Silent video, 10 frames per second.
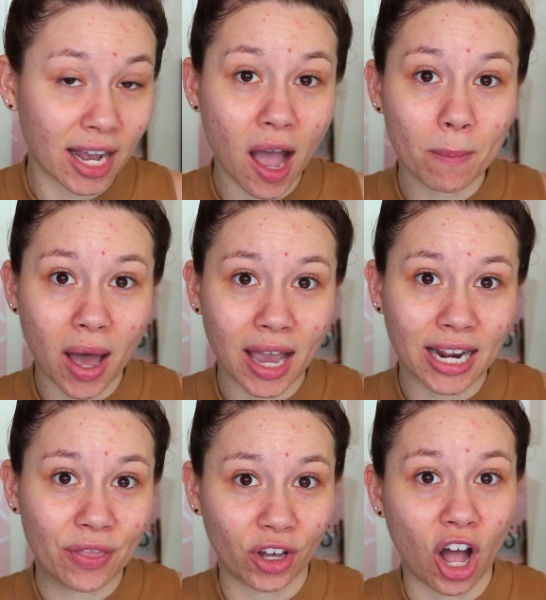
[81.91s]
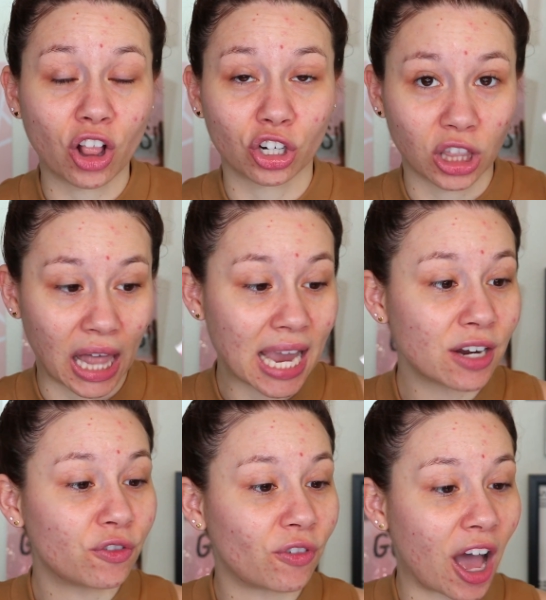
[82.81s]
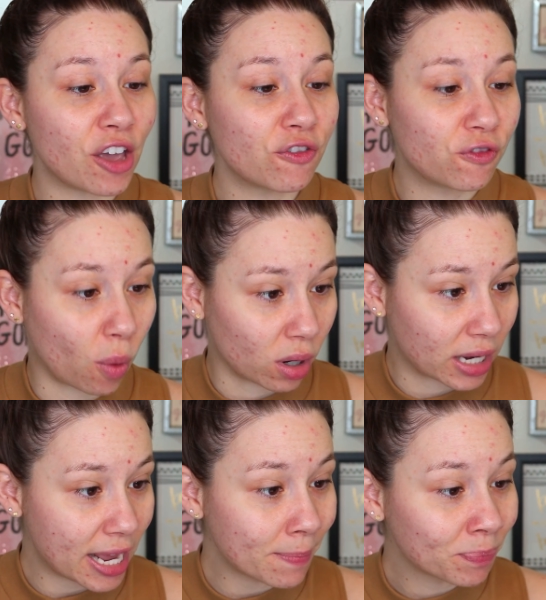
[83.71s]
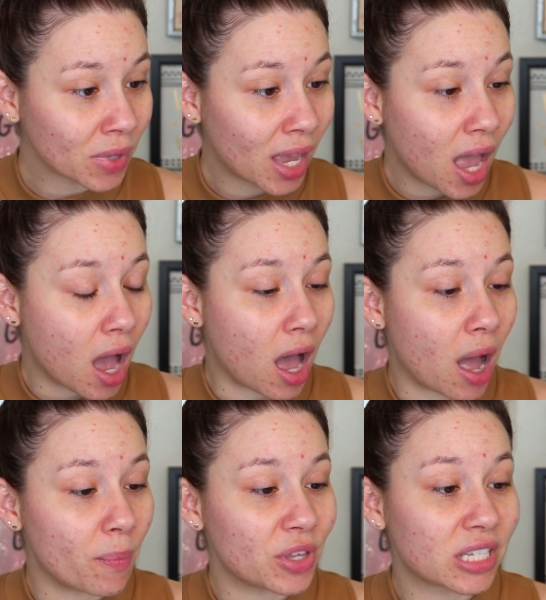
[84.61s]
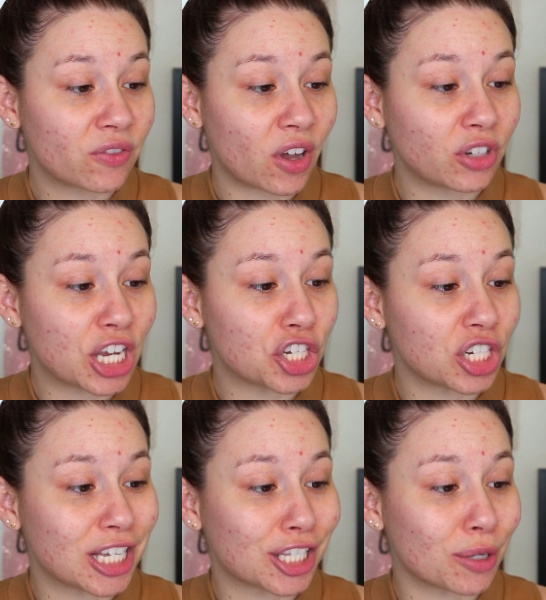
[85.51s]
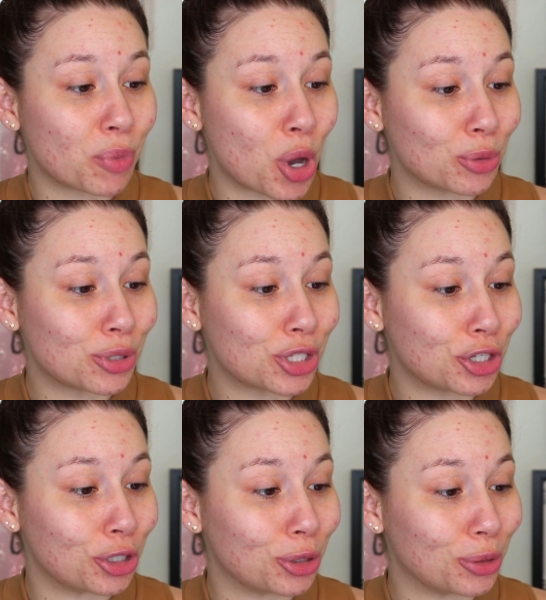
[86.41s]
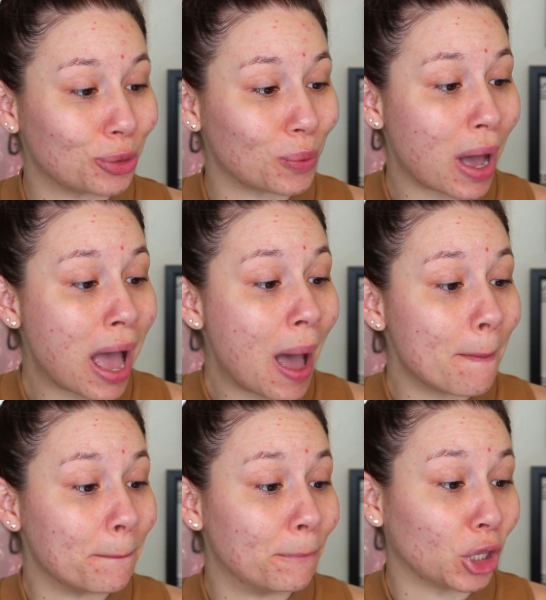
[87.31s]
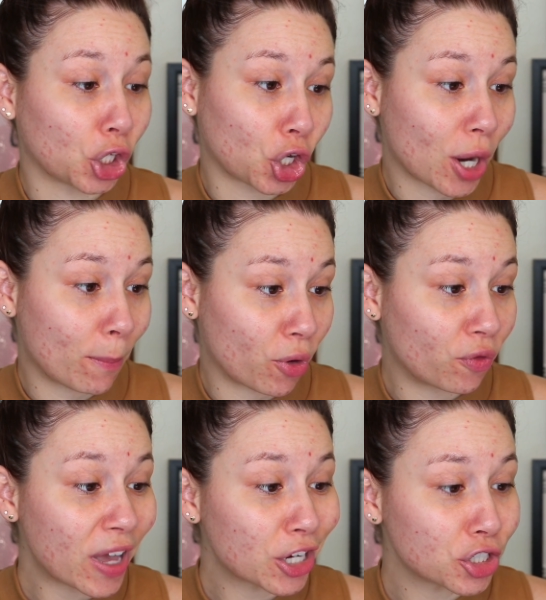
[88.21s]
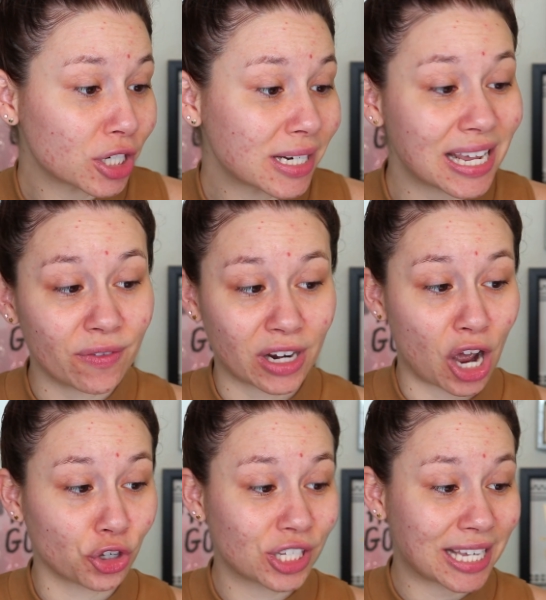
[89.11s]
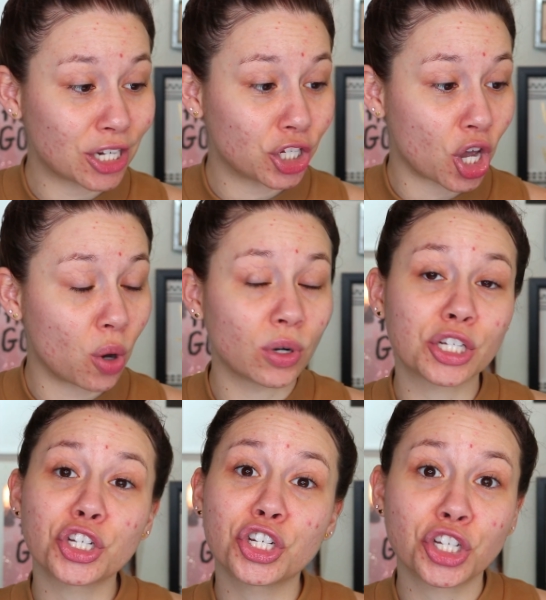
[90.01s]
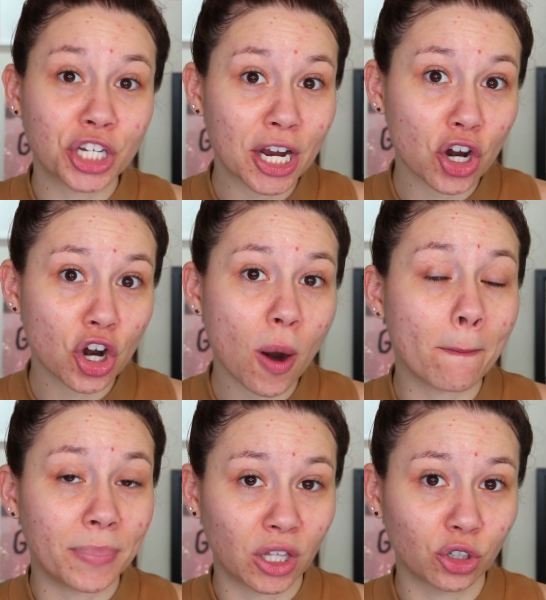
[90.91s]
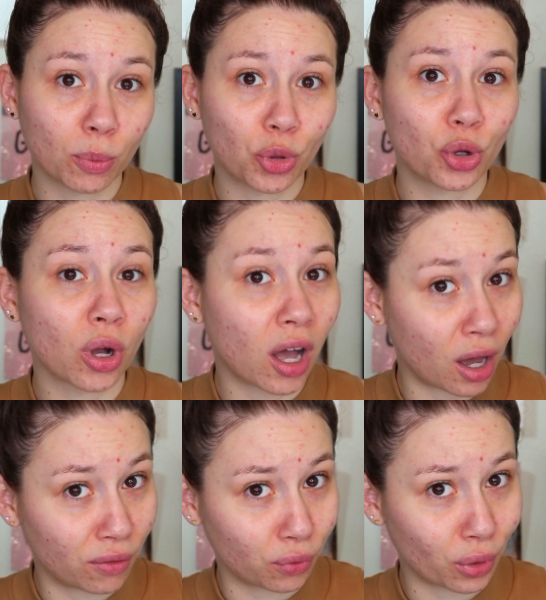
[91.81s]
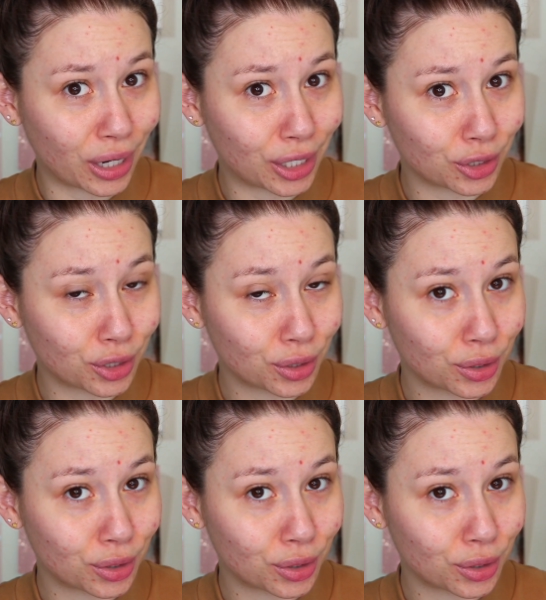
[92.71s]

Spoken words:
I got mine in the color Light 540. This foundation is supposed to blur imperfection, even out skin tone, sheer buildable coverage.